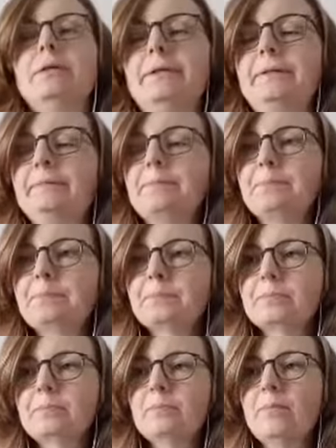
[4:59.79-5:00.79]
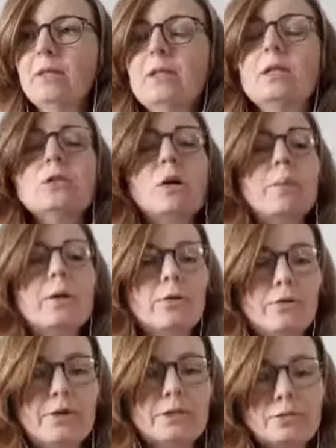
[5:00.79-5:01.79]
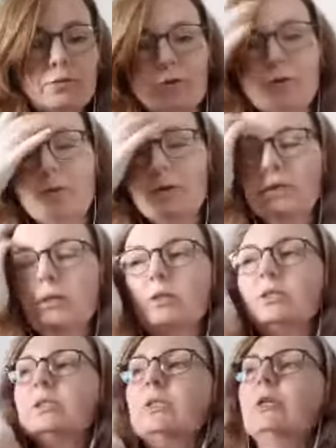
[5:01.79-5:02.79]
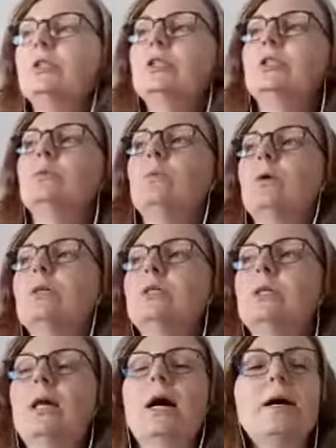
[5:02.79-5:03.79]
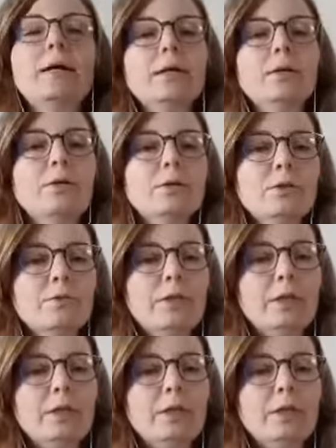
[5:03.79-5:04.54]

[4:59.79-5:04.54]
Um, the topic of our interview, or our discussion, was the high and lows of